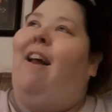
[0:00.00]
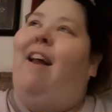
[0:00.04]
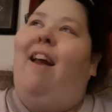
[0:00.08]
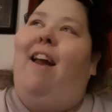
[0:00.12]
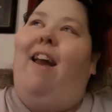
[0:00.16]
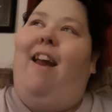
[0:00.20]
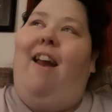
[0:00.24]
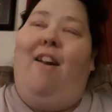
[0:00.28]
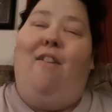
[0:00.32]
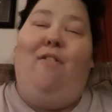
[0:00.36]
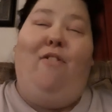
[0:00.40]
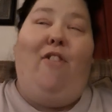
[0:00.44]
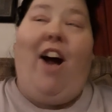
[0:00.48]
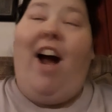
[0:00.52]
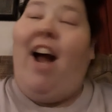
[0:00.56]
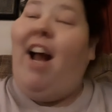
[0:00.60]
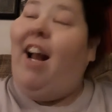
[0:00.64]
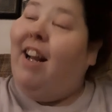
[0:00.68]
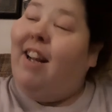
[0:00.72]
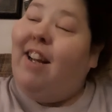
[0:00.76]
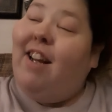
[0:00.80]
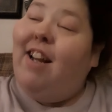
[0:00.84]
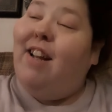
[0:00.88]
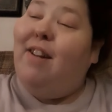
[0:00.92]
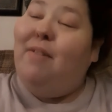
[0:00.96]
If
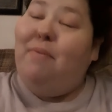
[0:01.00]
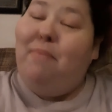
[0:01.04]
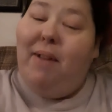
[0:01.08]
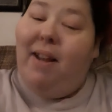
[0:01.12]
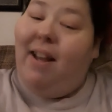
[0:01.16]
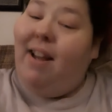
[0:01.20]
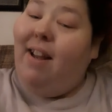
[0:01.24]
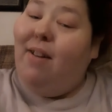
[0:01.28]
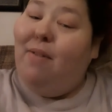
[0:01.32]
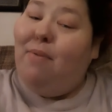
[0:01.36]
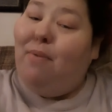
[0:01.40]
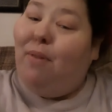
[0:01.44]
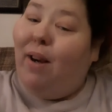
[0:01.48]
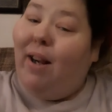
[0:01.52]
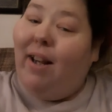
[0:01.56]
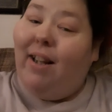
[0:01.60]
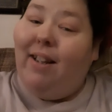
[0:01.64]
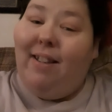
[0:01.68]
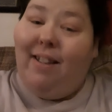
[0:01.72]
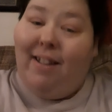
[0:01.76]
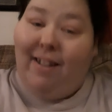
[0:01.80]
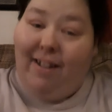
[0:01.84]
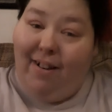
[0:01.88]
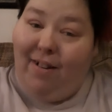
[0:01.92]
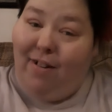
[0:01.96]
I could meet
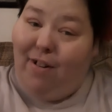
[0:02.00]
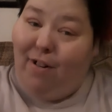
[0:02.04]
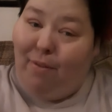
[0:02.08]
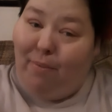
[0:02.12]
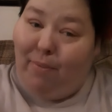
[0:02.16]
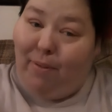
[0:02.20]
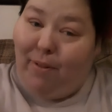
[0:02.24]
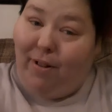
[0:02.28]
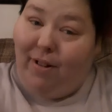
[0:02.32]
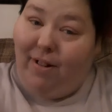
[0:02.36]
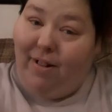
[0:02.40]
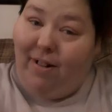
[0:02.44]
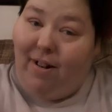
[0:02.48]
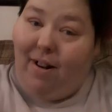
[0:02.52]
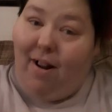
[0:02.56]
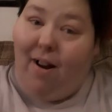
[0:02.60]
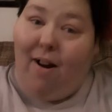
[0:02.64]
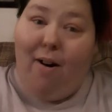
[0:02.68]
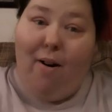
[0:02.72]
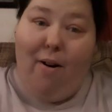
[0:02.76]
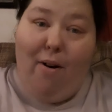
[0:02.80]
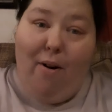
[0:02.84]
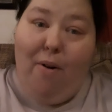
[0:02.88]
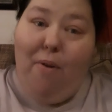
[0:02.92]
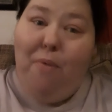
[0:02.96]
Brantley Gilbert,
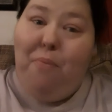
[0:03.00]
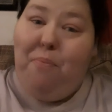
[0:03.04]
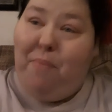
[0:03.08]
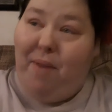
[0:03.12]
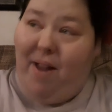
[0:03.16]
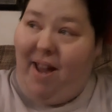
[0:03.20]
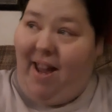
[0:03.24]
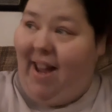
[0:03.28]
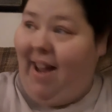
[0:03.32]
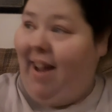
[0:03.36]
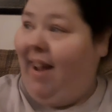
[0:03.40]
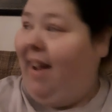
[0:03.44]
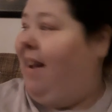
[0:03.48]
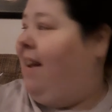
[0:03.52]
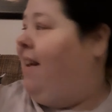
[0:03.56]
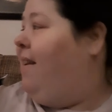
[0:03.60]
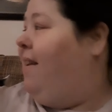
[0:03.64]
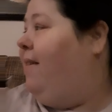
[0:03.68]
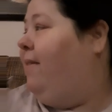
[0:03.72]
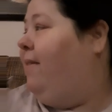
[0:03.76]
oh, me.